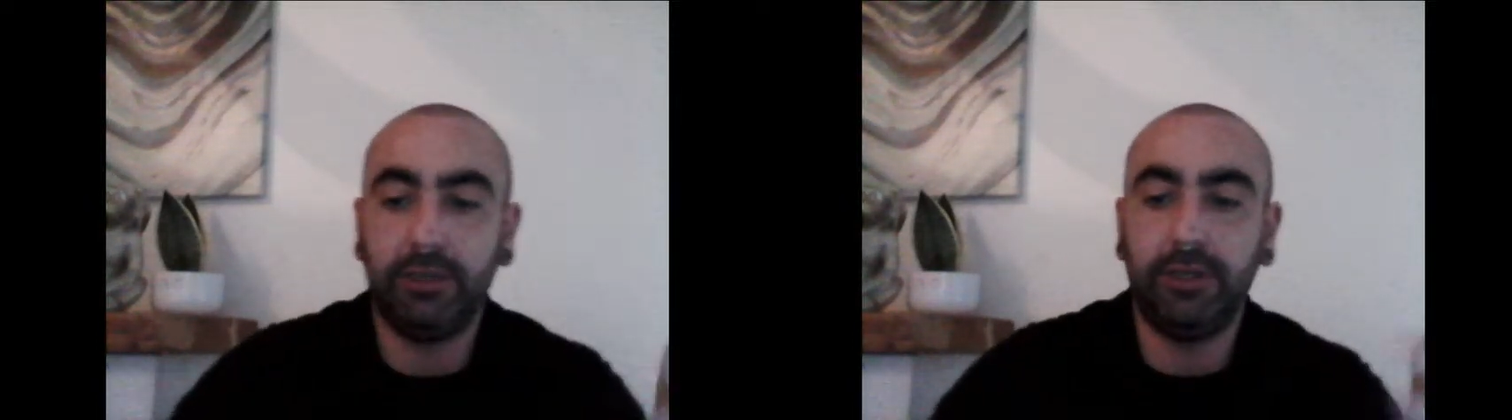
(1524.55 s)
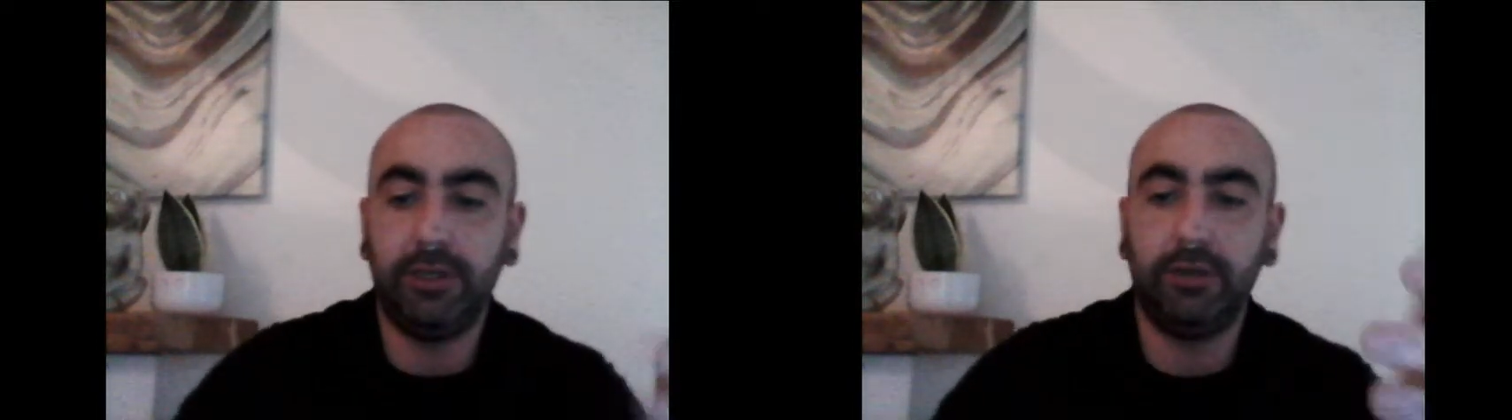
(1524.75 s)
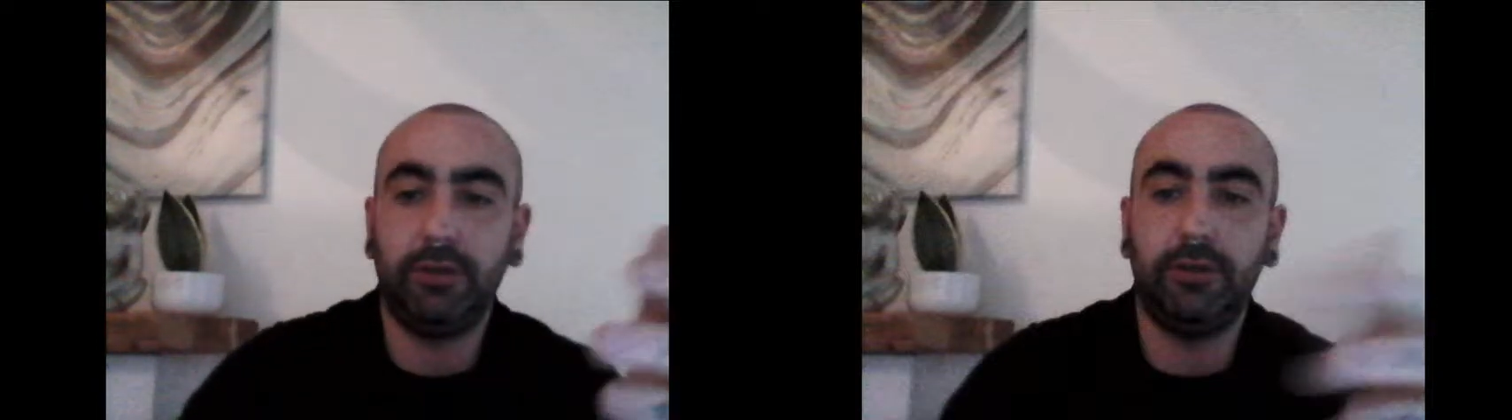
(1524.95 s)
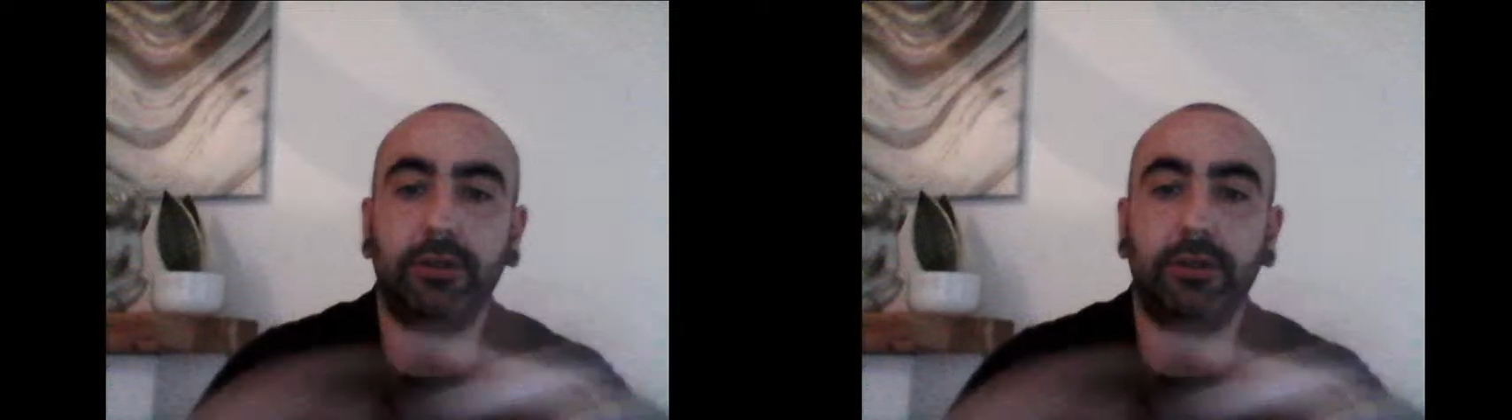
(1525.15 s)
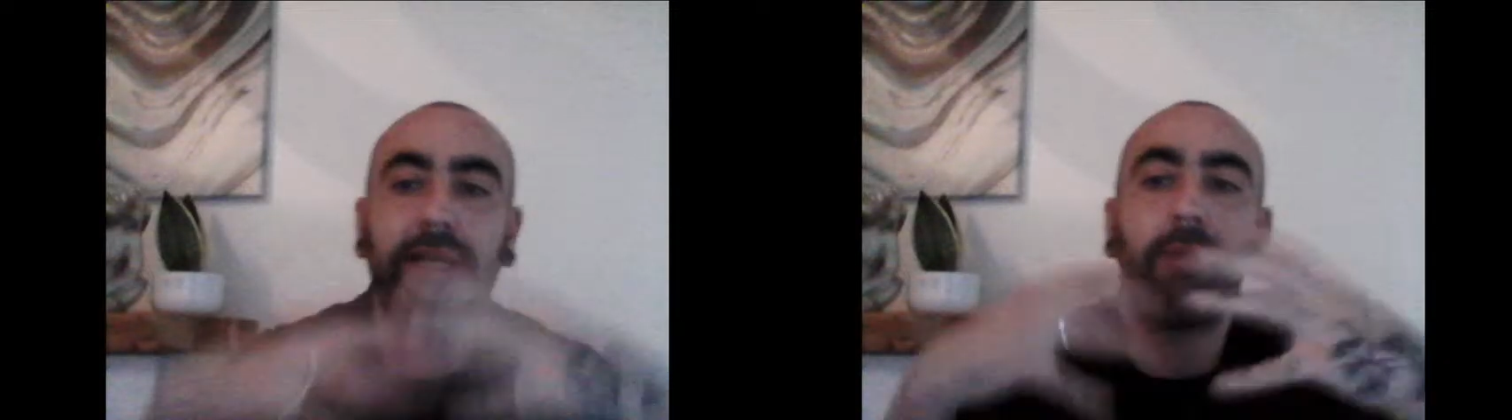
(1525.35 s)

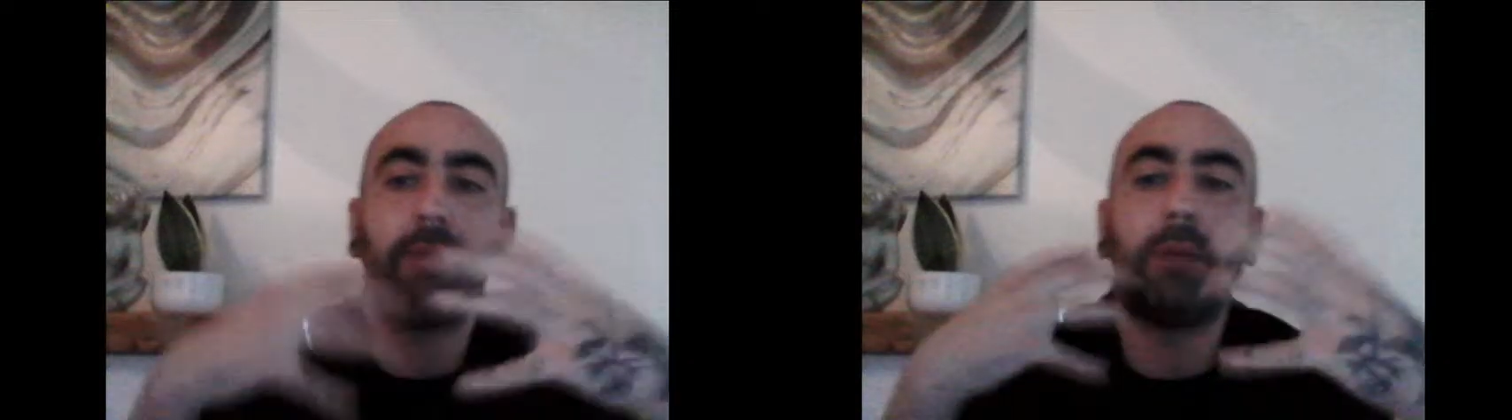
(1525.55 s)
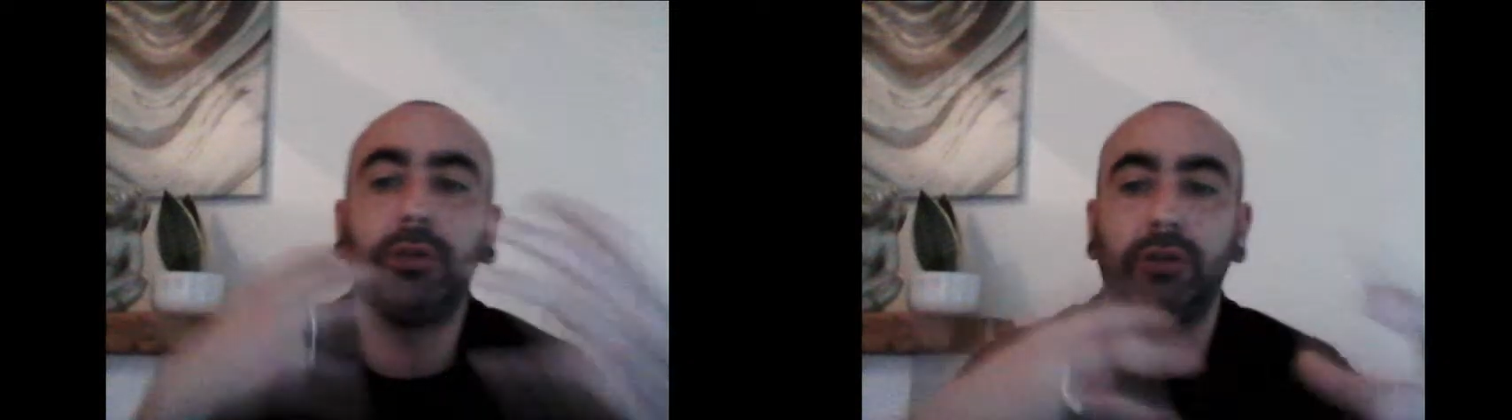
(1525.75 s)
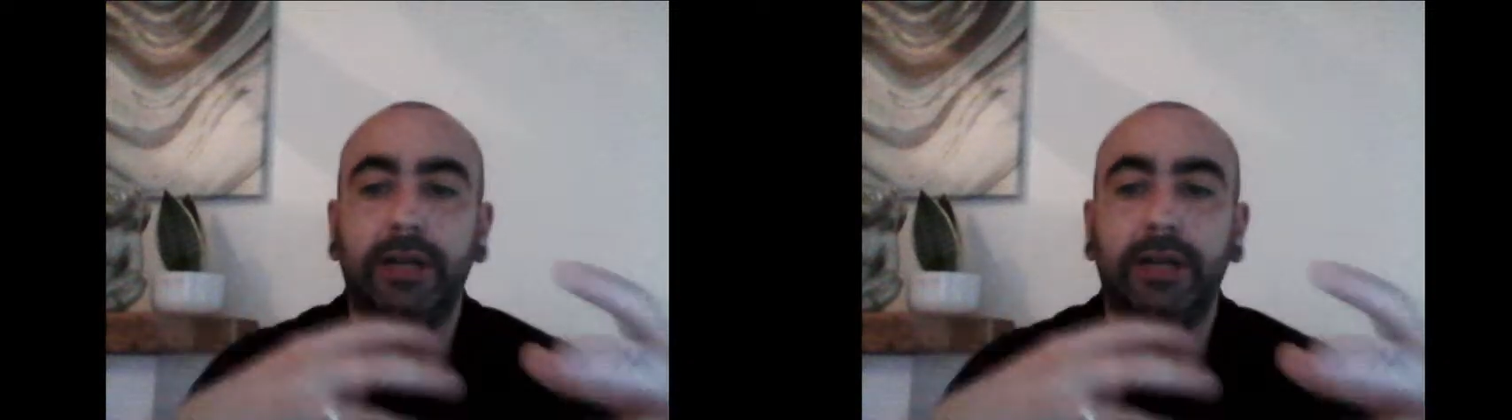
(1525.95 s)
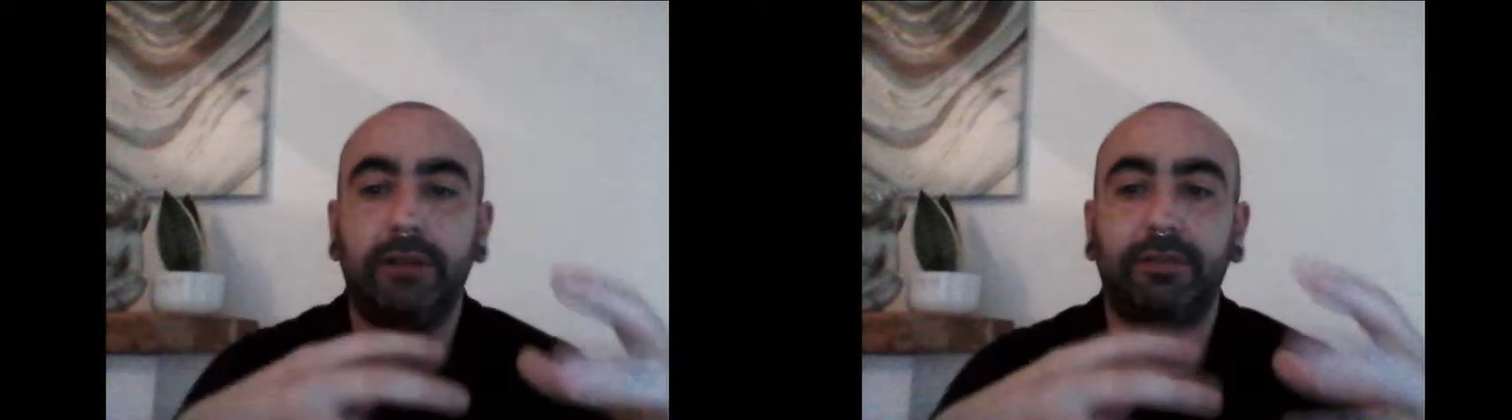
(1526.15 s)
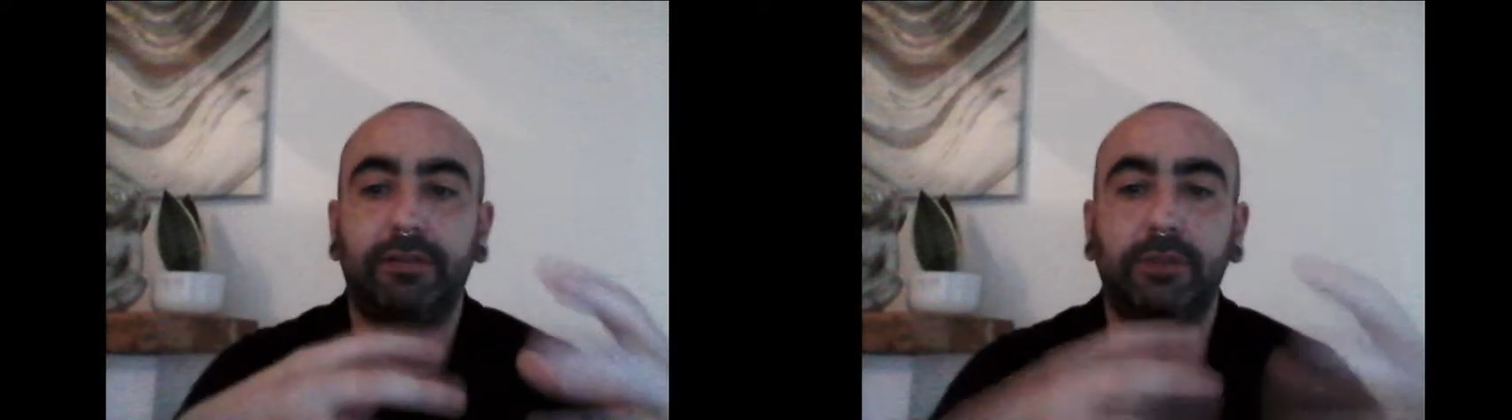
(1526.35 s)
You need proper
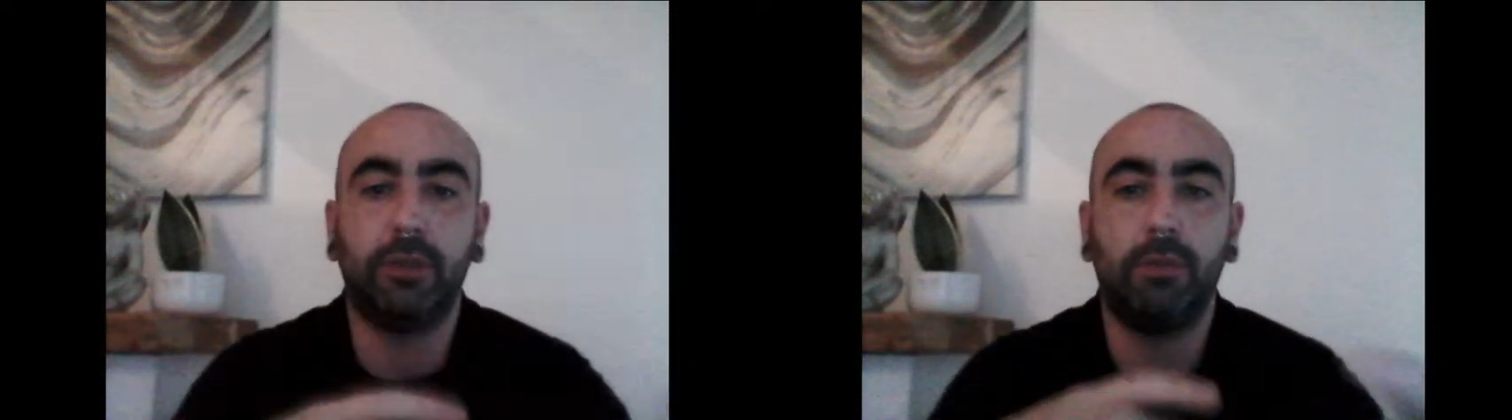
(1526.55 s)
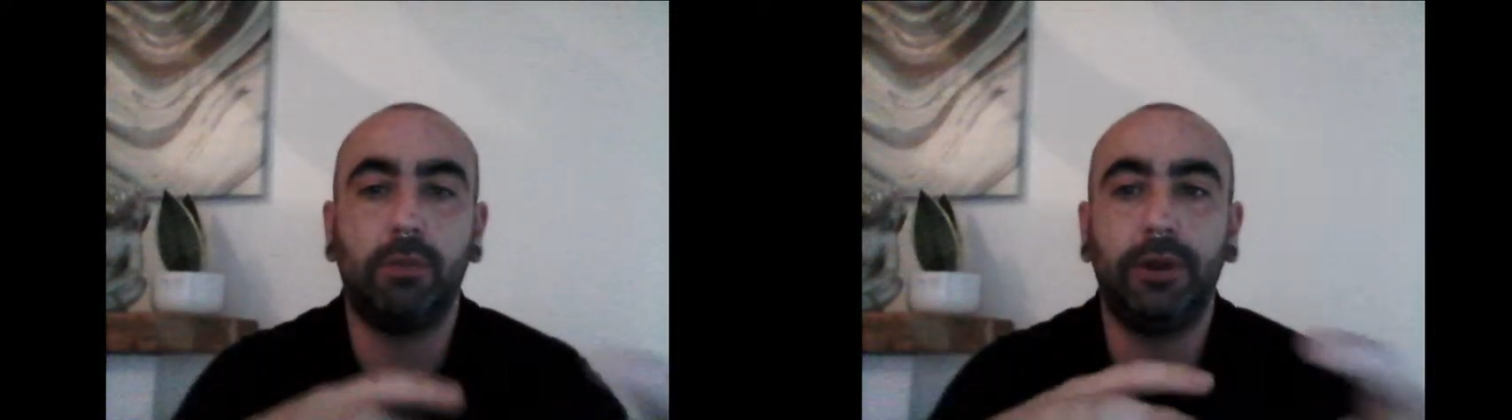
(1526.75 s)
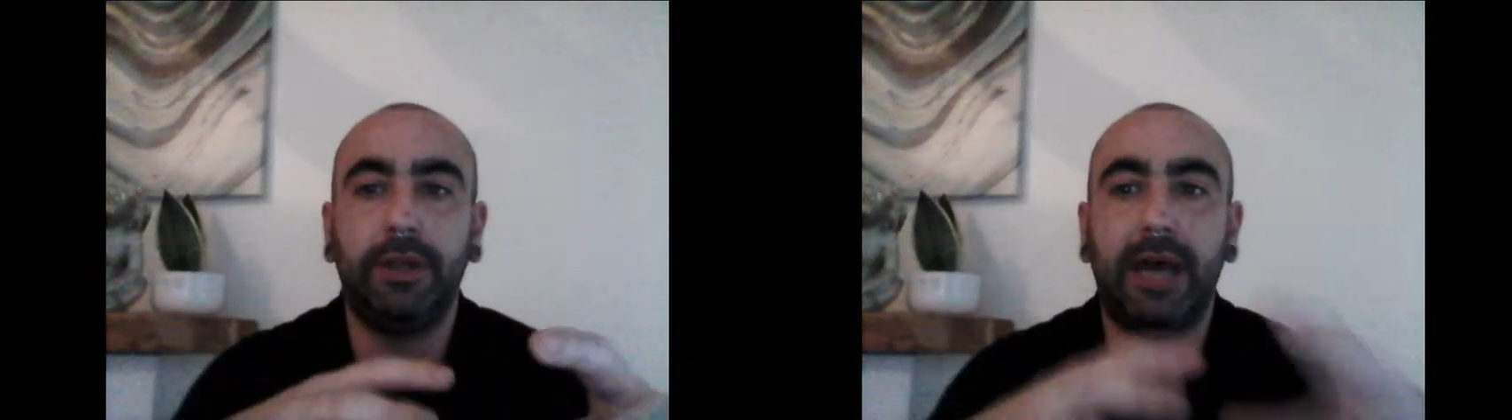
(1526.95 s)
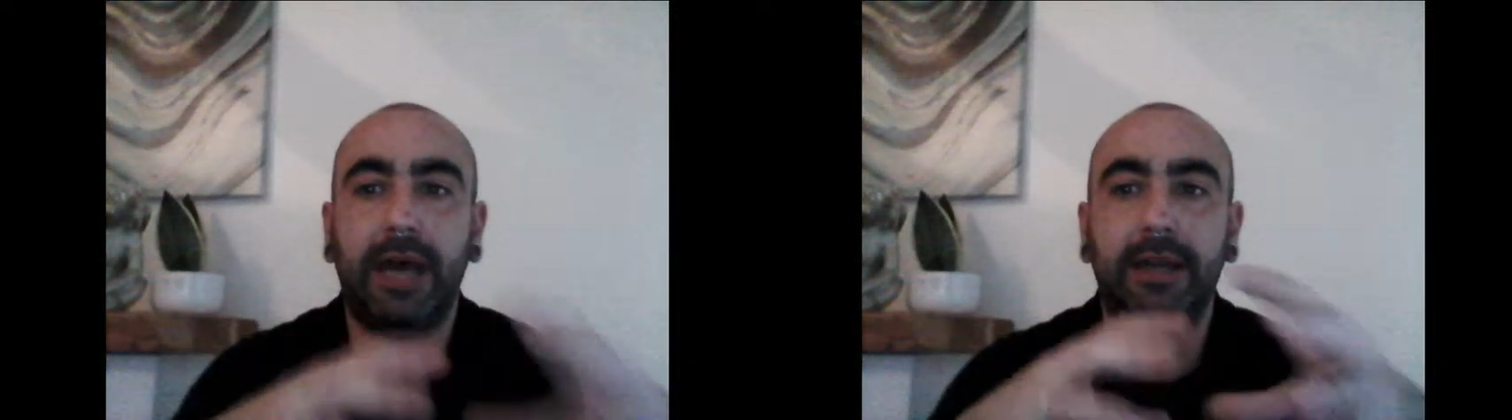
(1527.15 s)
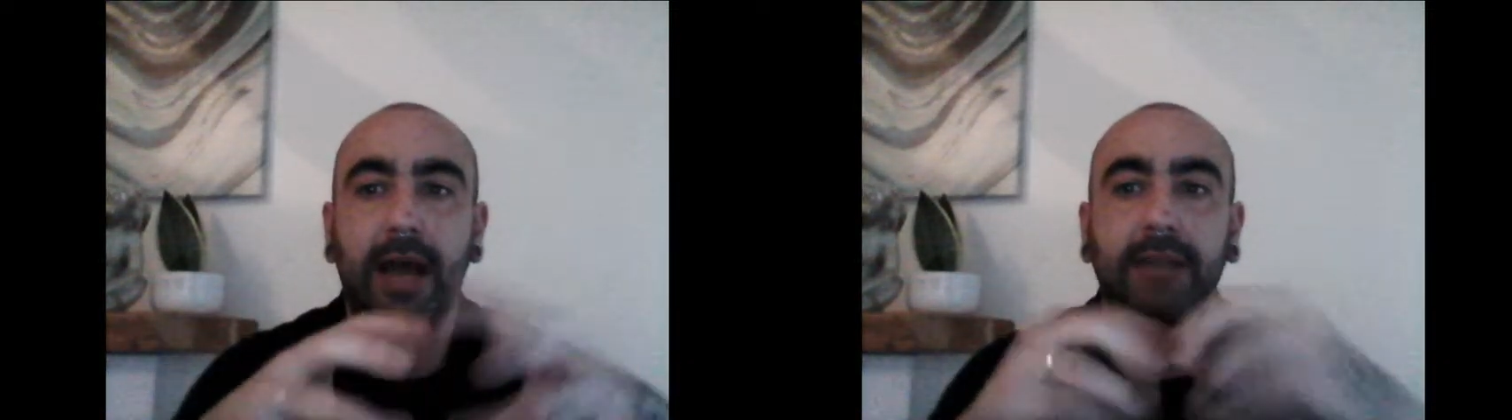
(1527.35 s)
training from someone that